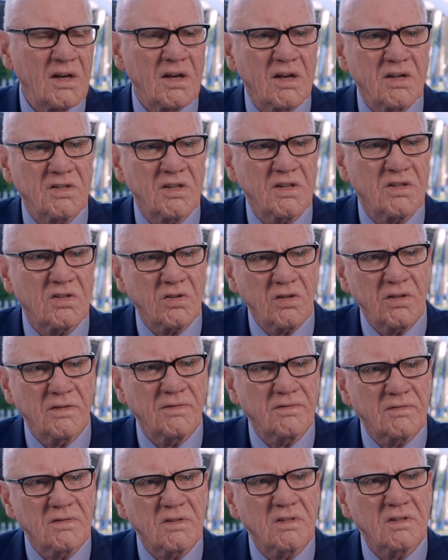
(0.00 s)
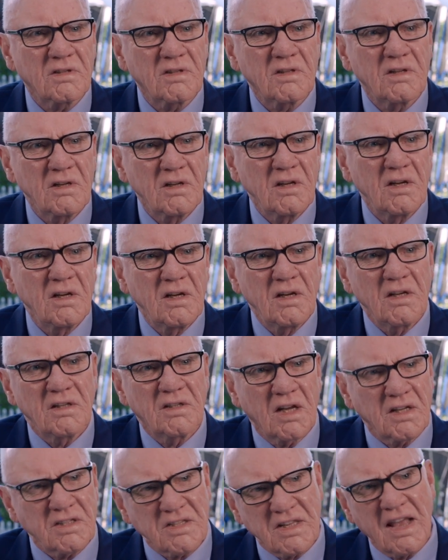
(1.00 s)
because it sort of
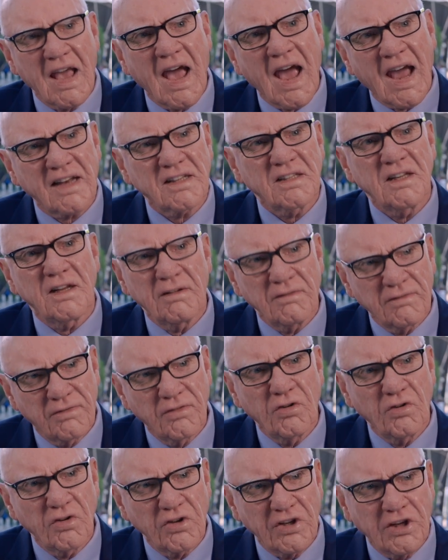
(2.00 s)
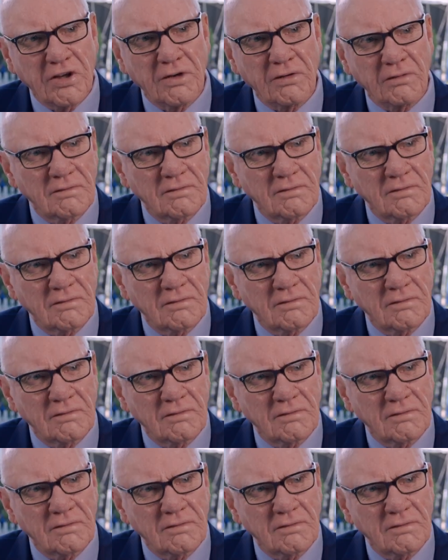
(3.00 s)
does the acting for you.